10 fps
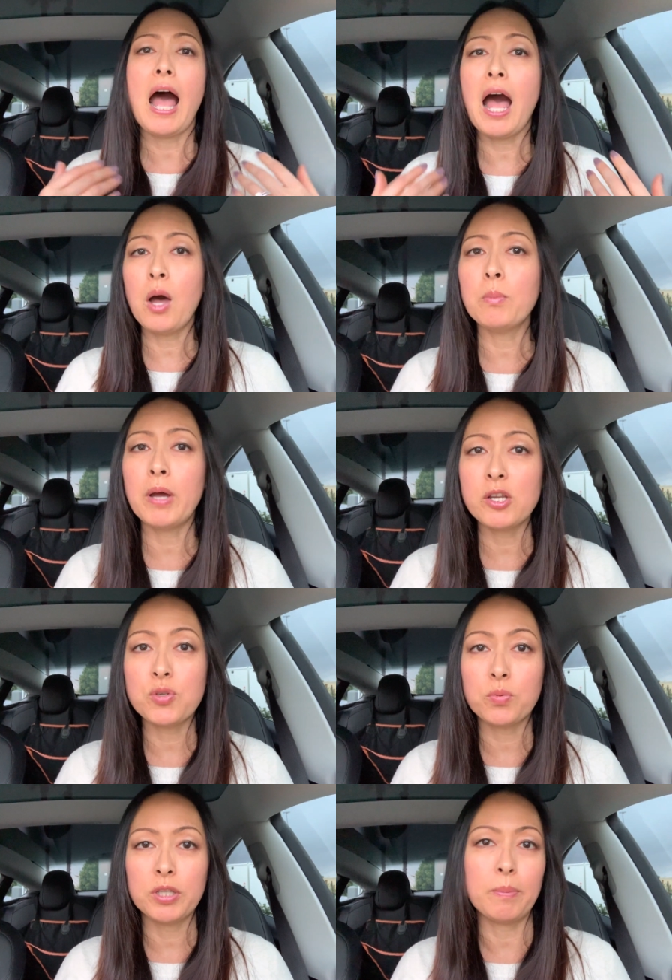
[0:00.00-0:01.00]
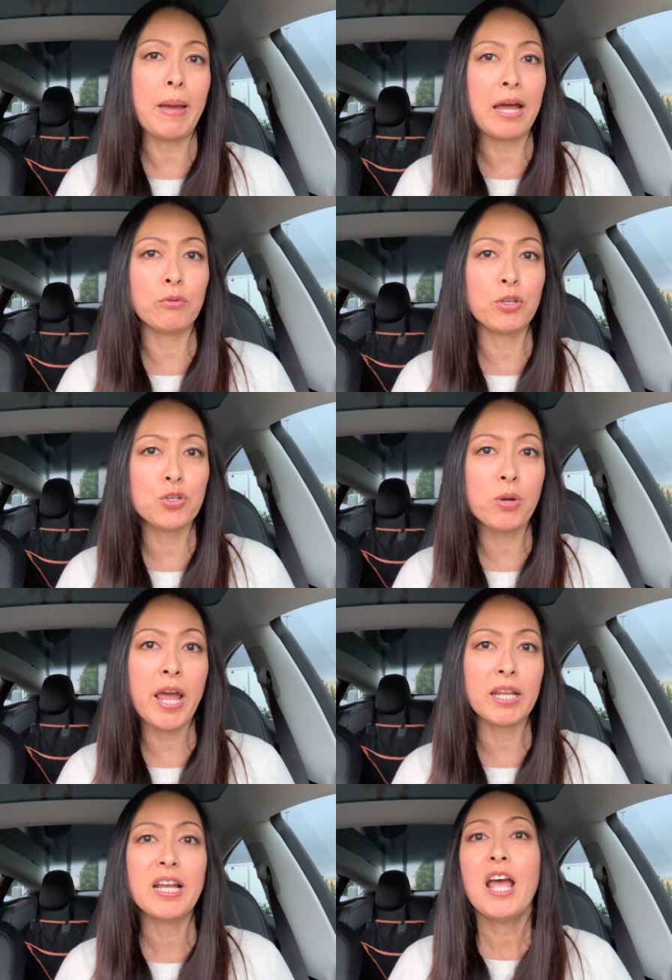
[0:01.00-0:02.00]
How much would the battery
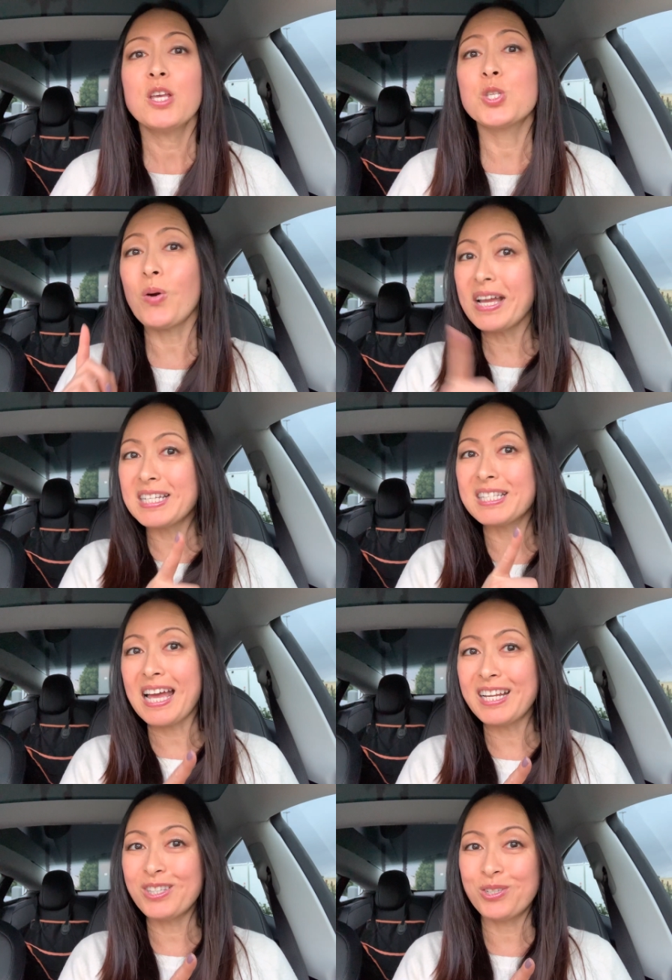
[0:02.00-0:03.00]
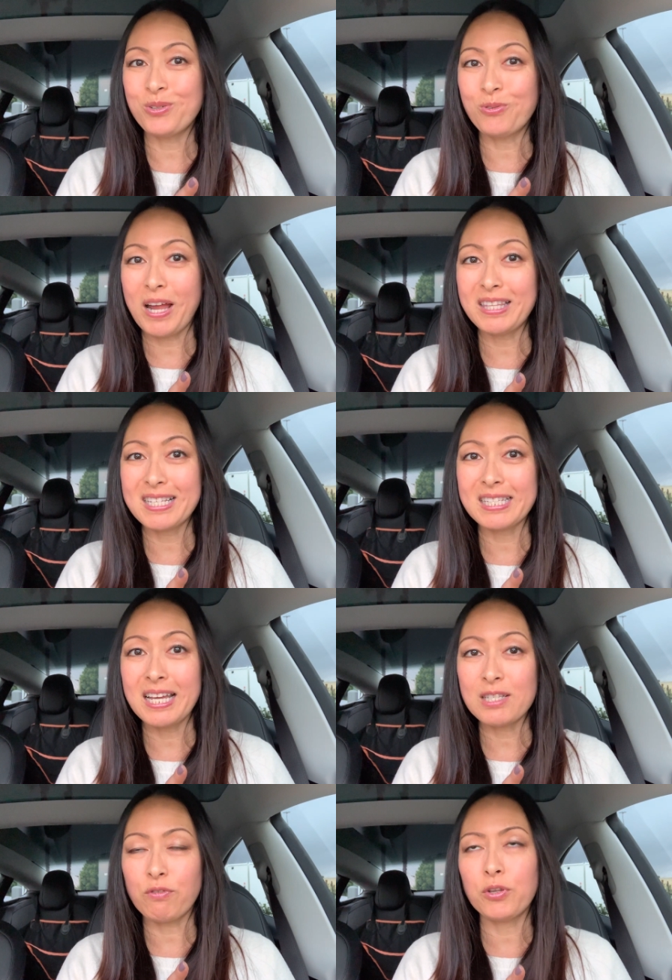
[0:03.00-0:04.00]
drain? So I decided to run this
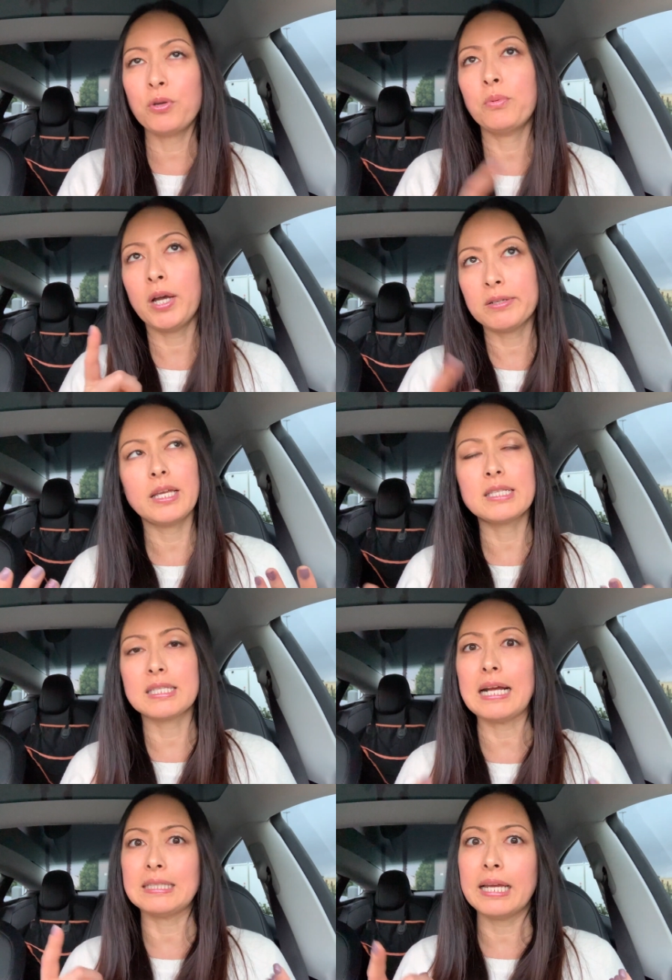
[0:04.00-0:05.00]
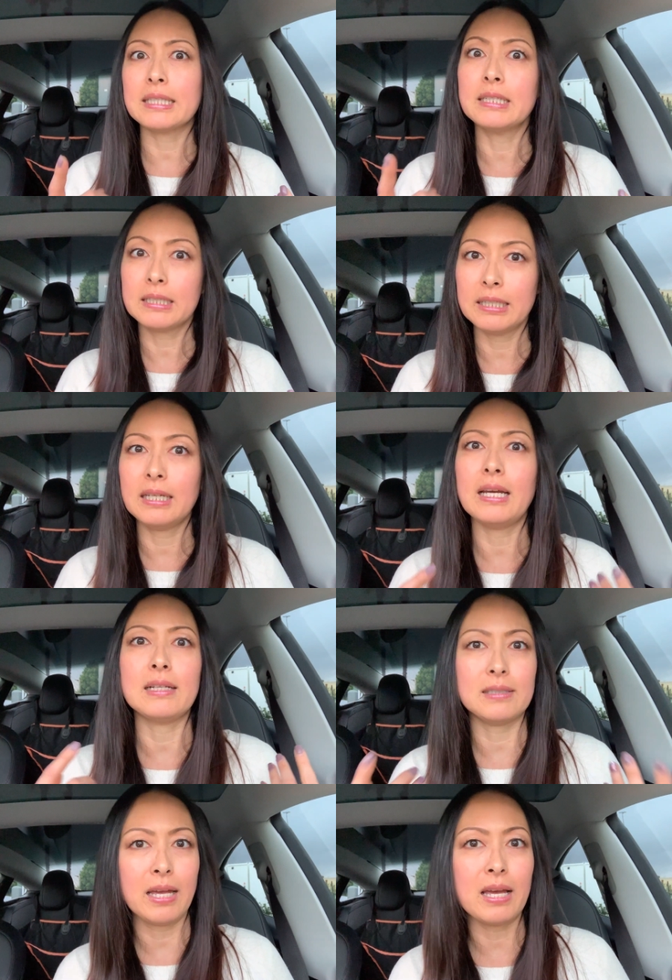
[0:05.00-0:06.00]
test for you. Well, it's not technically
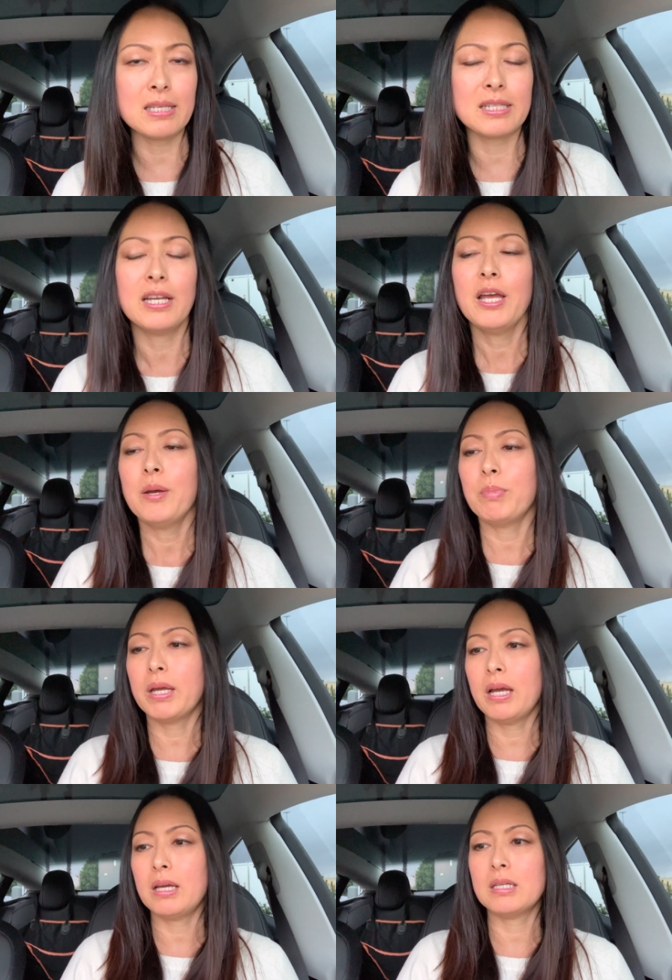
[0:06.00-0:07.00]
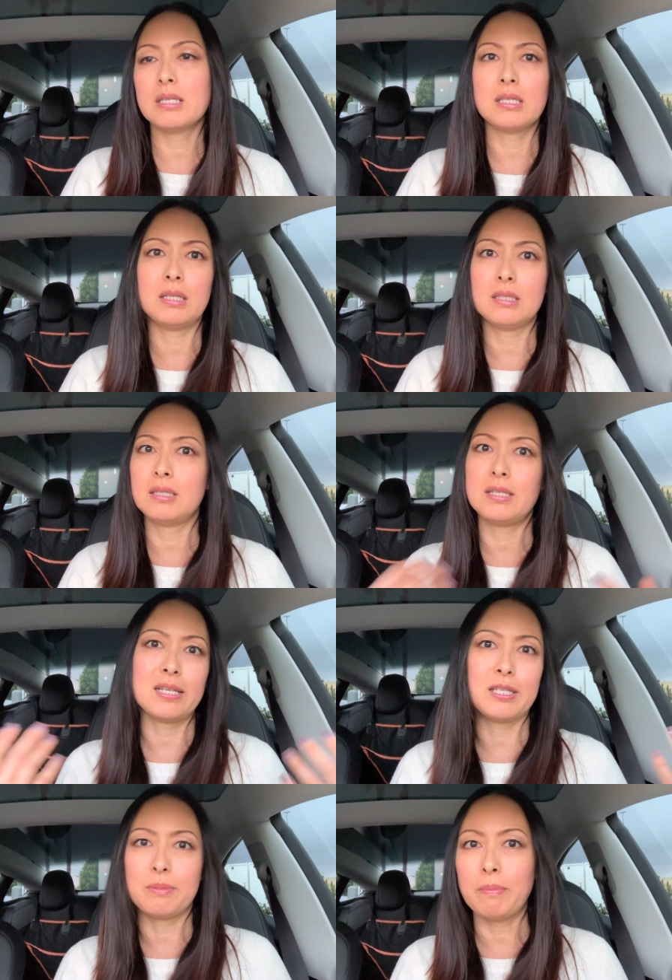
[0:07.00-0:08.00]
a test, because this is
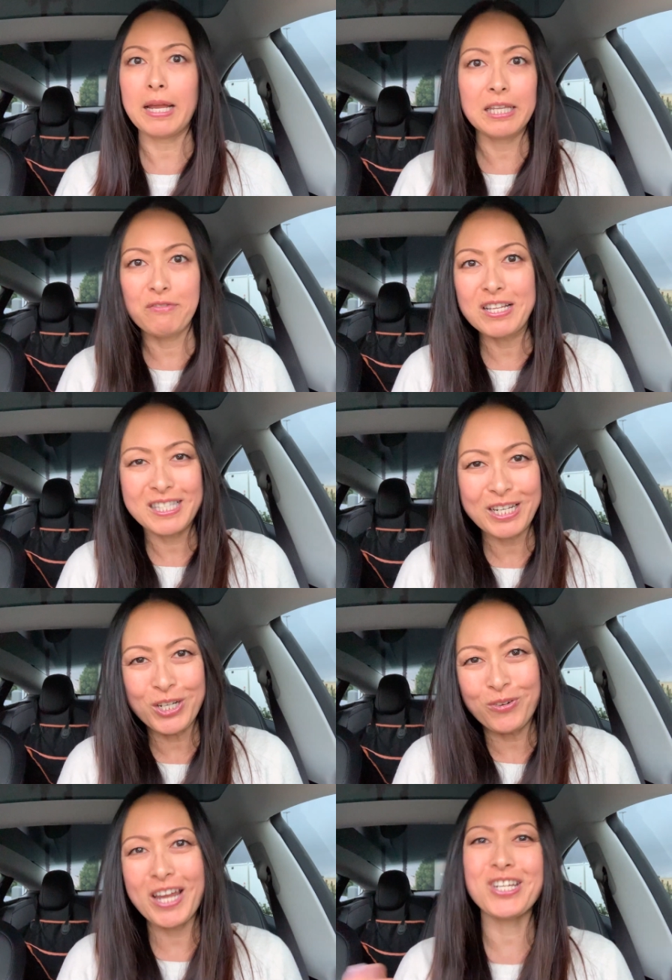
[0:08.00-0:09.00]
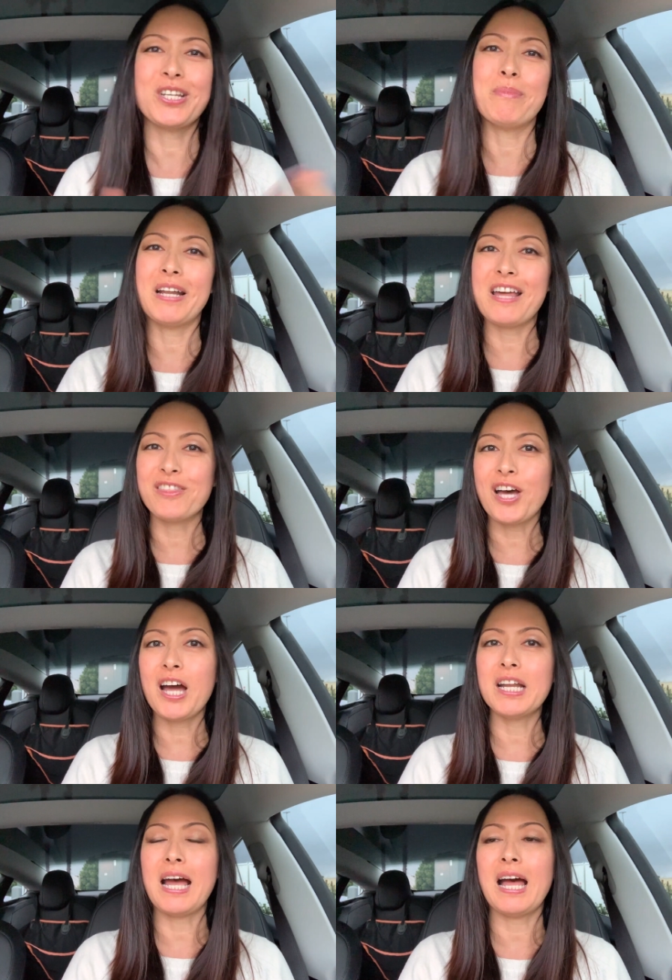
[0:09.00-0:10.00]
just my living situation, but I
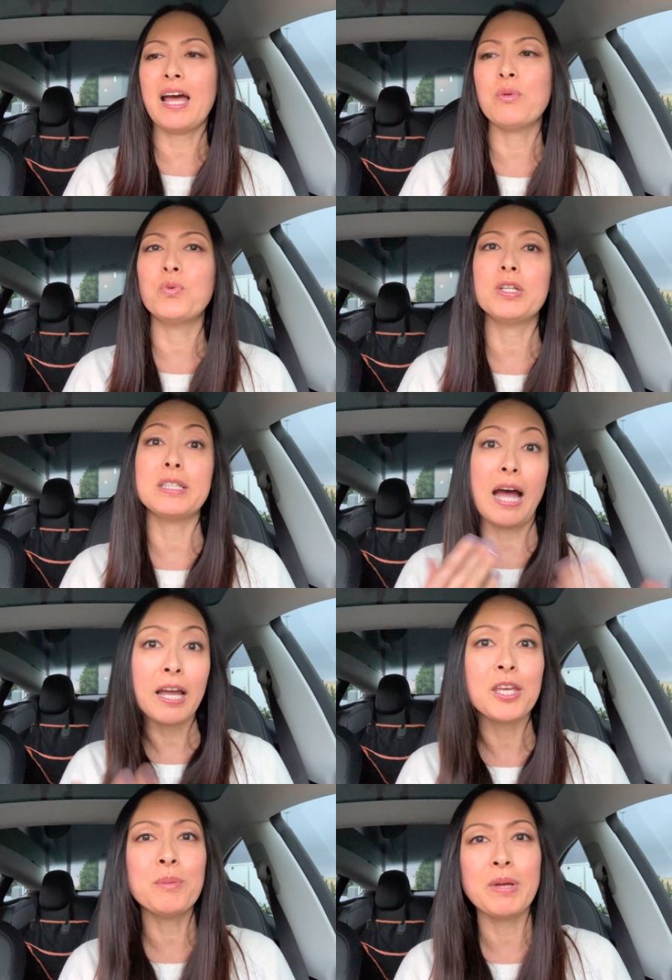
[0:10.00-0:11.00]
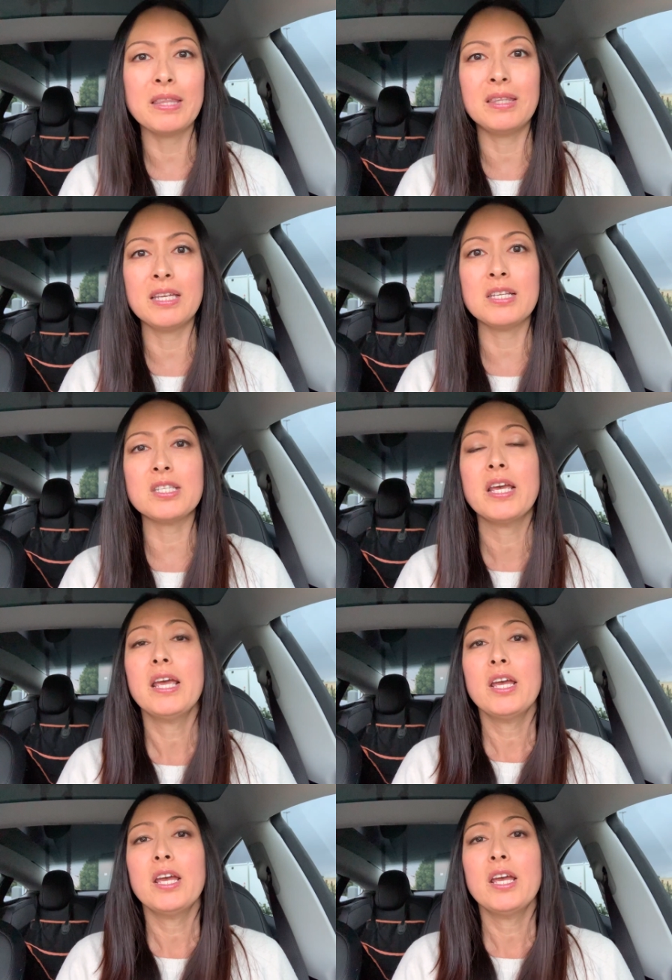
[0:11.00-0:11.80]
thought I would document this